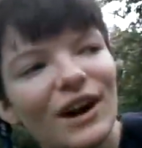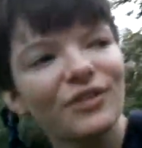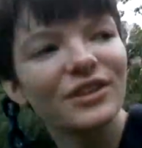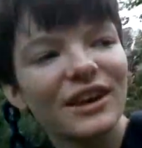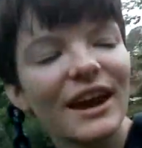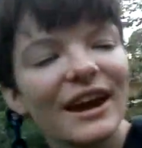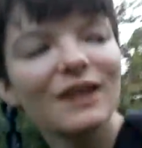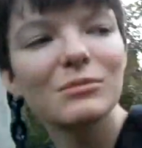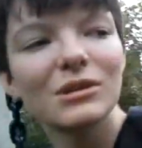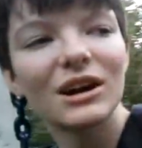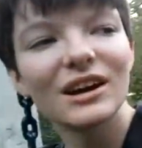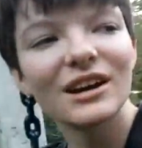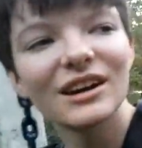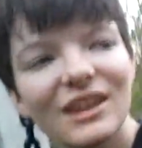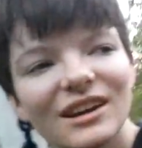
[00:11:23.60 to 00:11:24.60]
have held the
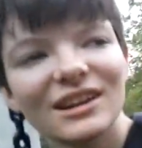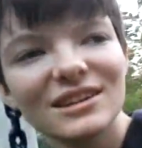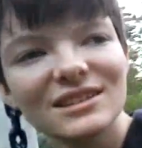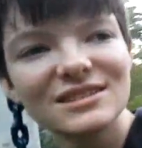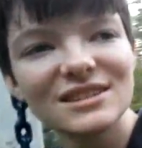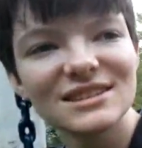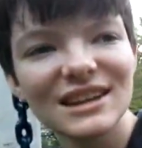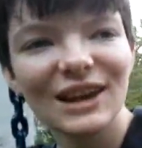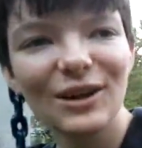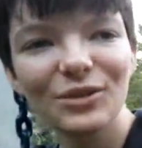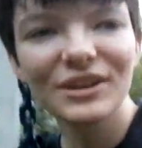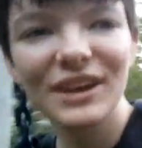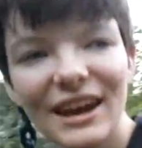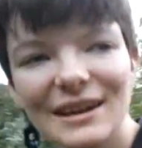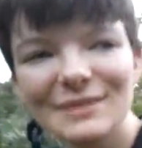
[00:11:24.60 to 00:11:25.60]
camera. Since I hold
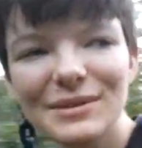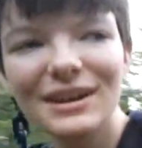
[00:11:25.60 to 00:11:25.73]
the camera.